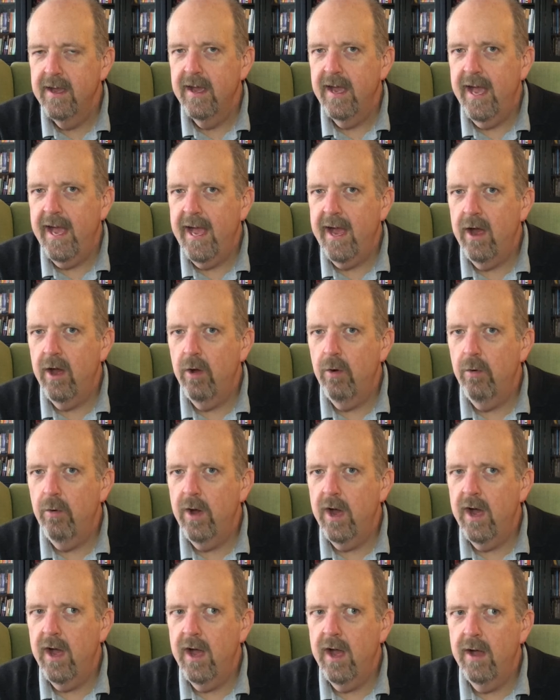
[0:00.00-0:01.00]

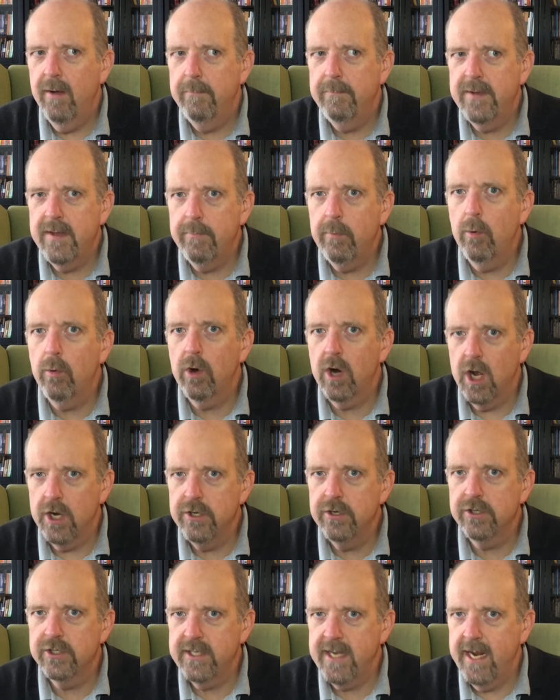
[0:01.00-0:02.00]
how people were
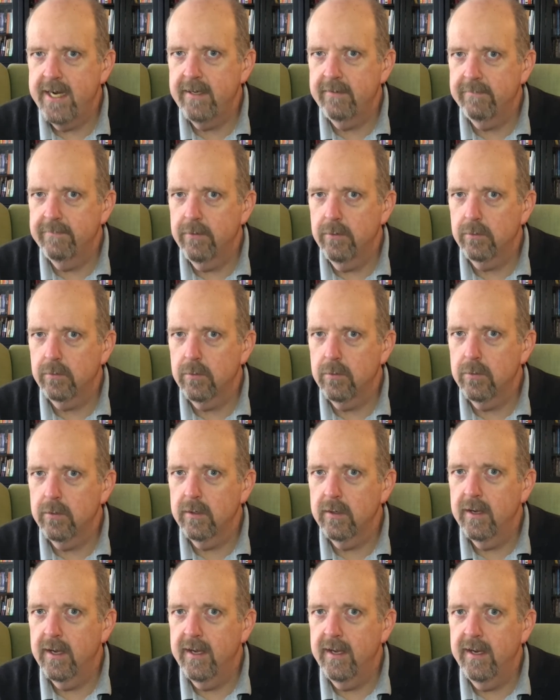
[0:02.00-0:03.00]
understanding
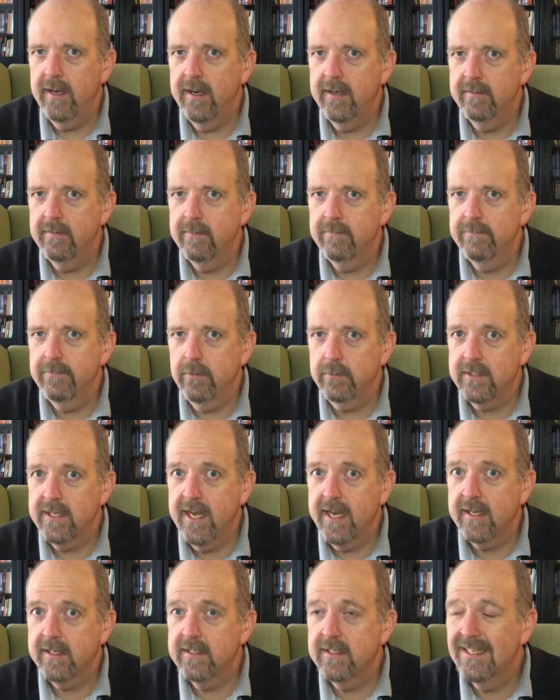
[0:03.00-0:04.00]
folklore and folk
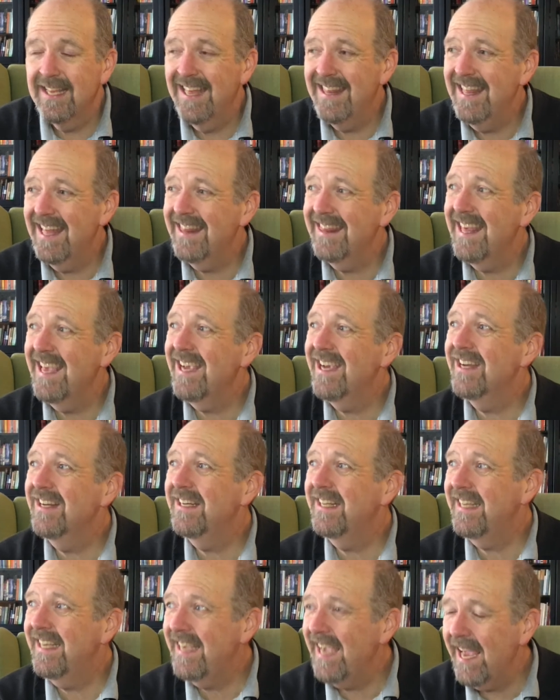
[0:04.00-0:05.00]
texts, and that they
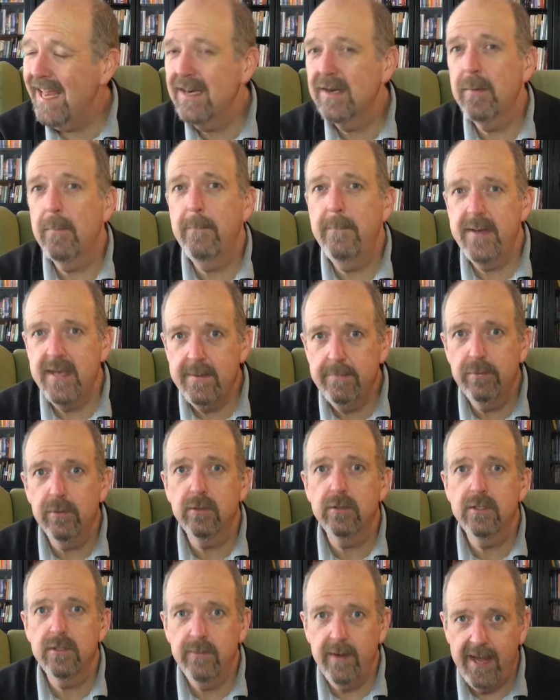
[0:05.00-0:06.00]
could get
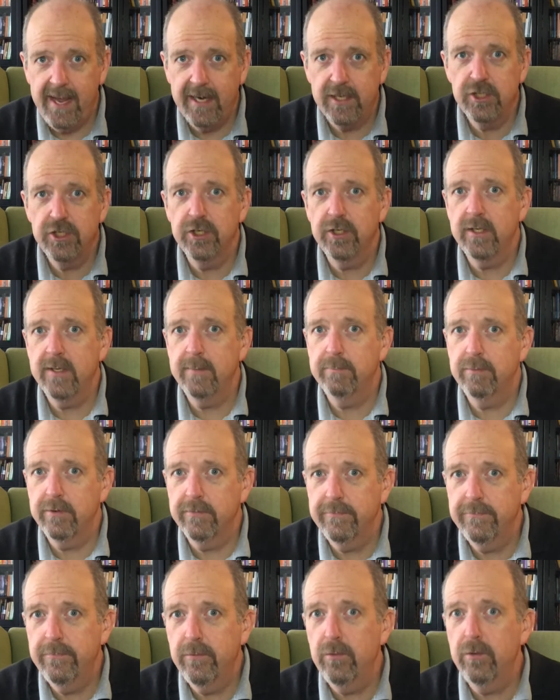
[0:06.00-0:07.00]
people to actually
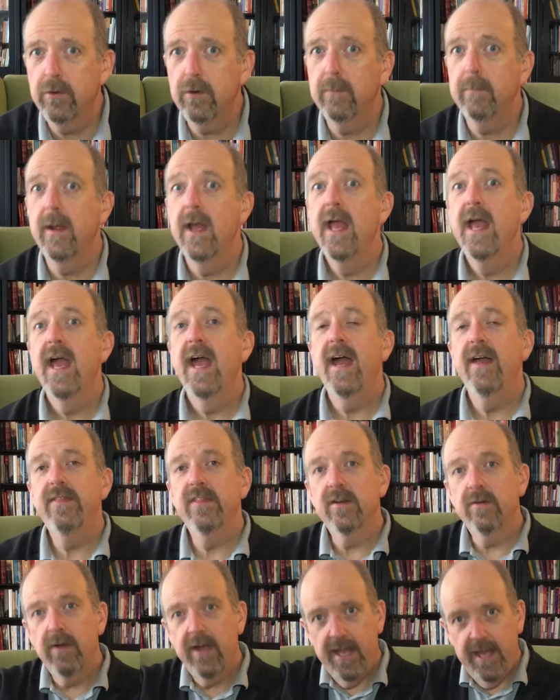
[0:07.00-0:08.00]
perform,
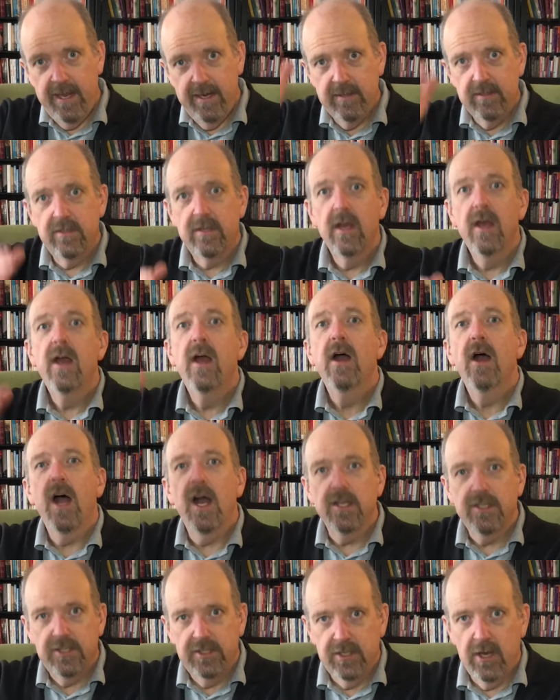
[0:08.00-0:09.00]
and
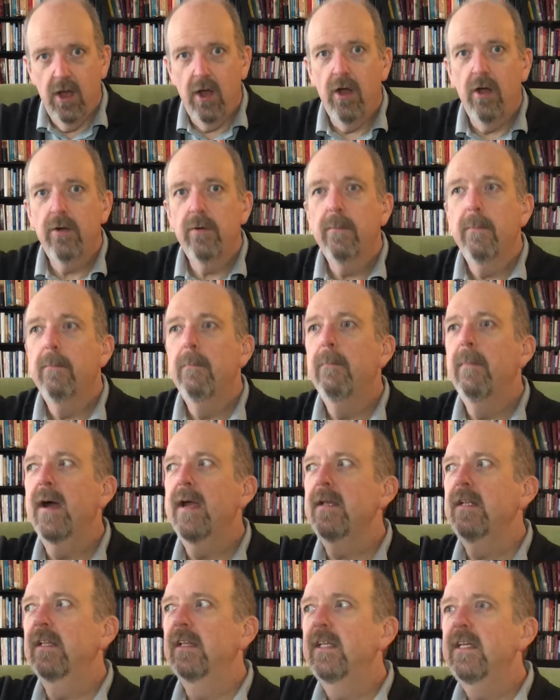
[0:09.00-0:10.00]
a song
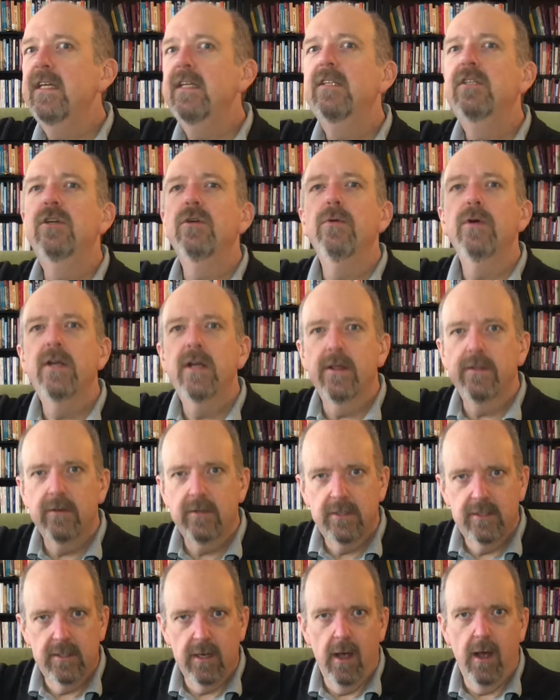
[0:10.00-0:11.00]
might lead to another
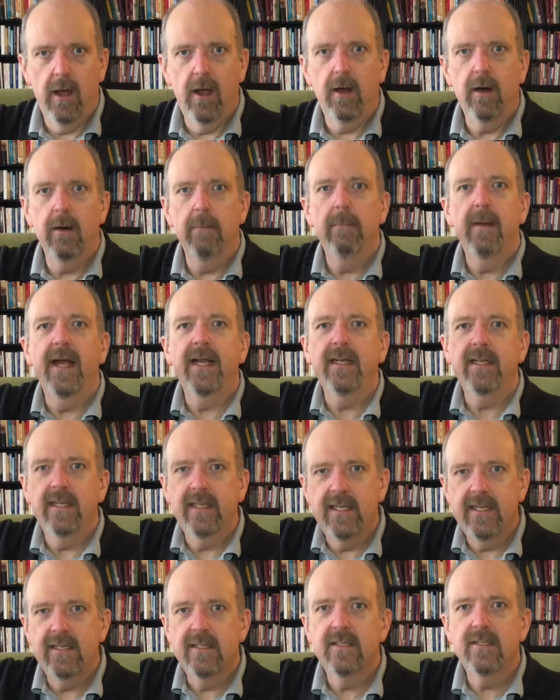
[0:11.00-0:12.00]
song, might
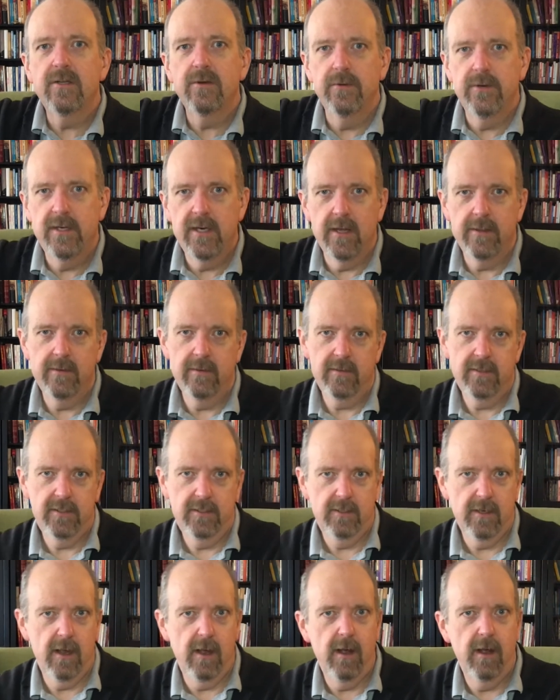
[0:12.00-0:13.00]
lead to another
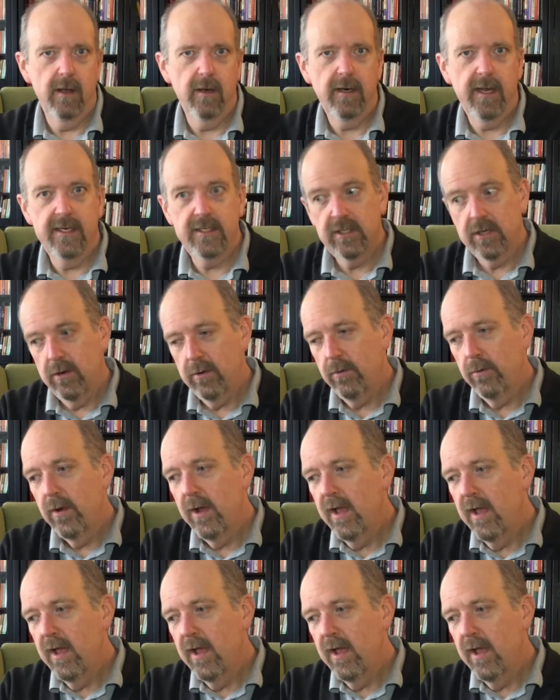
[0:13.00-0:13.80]
song. And so,